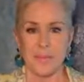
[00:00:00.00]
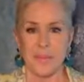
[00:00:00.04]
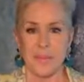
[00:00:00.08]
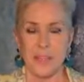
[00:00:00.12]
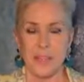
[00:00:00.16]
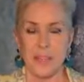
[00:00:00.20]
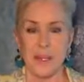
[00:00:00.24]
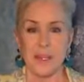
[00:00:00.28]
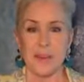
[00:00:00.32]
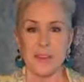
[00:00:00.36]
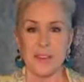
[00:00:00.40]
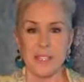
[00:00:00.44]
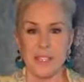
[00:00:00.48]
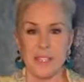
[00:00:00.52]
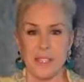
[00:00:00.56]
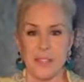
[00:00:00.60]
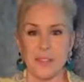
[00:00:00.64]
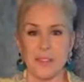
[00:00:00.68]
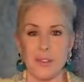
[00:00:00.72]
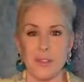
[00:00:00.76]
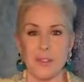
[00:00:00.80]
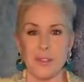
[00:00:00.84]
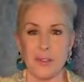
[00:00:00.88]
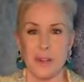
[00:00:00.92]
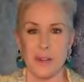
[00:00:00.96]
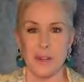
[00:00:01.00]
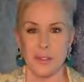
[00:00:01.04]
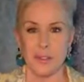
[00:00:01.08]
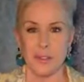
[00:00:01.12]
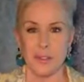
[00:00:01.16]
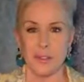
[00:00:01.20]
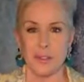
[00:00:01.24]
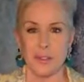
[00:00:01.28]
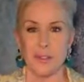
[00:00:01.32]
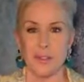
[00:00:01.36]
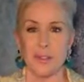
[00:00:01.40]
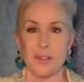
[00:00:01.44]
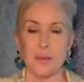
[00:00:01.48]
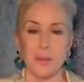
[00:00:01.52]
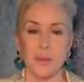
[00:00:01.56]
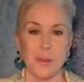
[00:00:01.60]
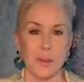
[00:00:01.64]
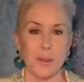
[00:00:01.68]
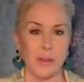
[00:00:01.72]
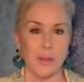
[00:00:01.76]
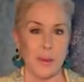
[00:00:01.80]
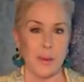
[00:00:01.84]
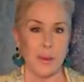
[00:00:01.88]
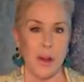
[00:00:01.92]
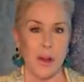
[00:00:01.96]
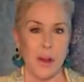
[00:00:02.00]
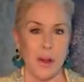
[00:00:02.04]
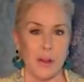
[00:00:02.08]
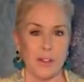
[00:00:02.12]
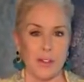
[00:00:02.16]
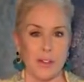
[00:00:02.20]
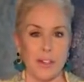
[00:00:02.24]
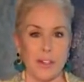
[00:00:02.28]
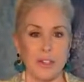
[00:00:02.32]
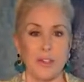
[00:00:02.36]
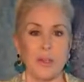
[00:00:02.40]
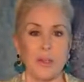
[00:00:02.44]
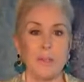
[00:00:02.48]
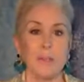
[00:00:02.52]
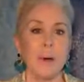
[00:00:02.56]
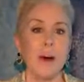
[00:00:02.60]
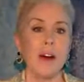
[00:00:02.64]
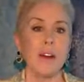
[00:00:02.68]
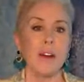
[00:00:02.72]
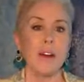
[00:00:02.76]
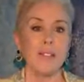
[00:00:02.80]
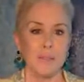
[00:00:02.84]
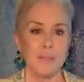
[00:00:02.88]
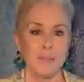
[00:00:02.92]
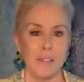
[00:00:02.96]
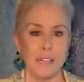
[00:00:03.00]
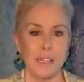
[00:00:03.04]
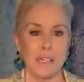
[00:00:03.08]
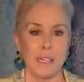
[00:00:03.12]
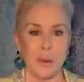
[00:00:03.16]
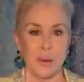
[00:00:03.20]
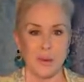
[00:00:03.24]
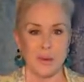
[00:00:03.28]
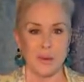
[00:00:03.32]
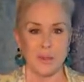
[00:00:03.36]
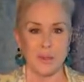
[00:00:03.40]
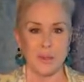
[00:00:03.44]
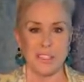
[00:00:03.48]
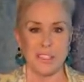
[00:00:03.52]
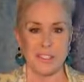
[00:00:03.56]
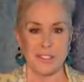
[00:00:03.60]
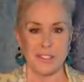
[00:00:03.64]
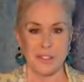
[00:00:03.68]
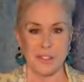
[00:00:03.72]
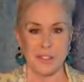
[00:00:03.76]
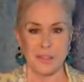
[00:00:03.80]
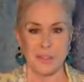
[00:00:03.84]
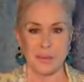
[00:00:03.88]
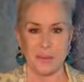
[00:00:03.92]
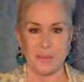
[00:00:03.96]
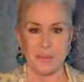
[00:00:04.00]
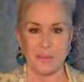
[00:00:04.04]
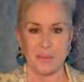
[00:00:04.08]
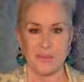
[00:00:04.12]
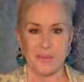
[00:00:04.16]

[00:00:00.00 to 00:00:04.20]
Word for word: Here are the instructions to join the calls and you can pause the video if you need to.